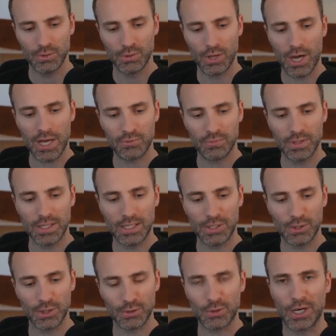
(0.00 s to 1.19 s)
you're not really
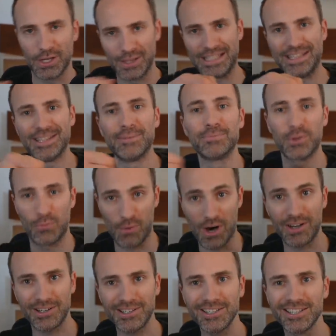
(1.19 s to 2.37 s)
you know trying to lead them to
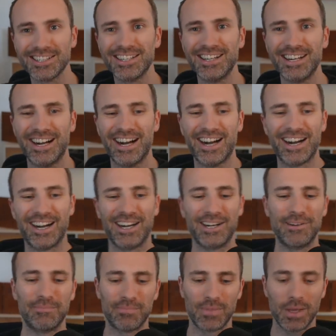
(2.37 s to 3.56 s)
water
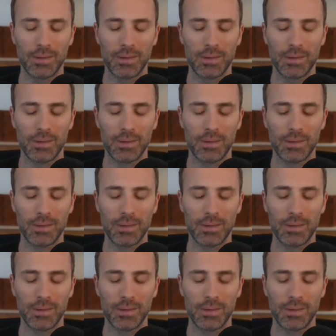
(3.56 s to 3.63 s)
uh,